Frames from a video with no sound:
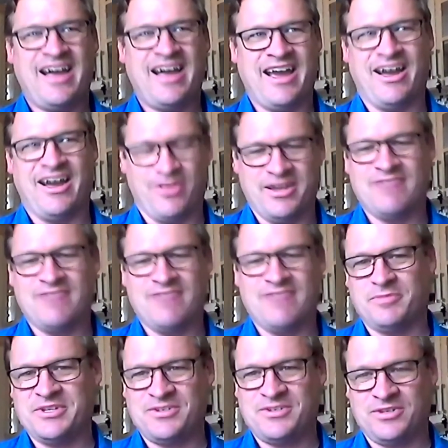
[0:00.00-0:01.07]
I'll
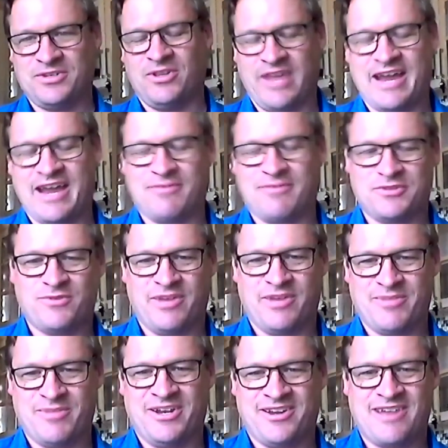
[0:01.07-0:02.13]
inevitably still have the
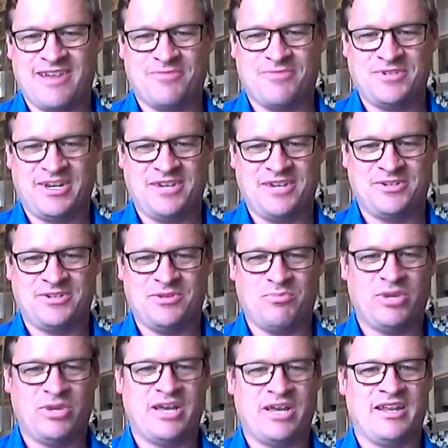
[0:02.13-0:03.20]
20-minute conversation,
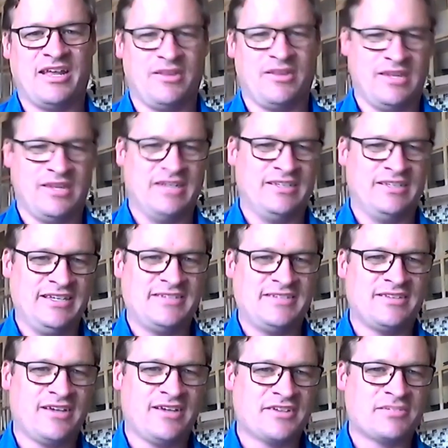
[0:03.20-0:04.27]
but at least the
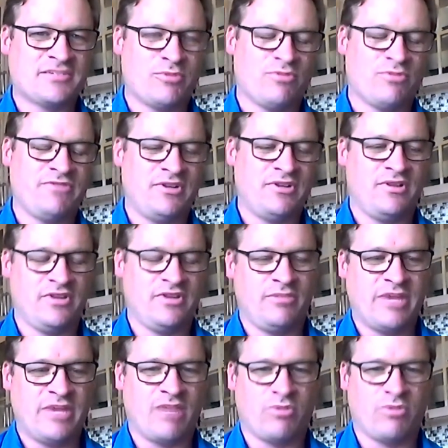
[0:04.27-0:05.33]
customer will feel a little
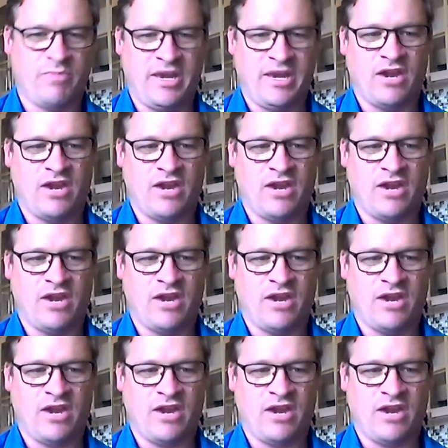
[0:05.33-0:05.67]
better prepared.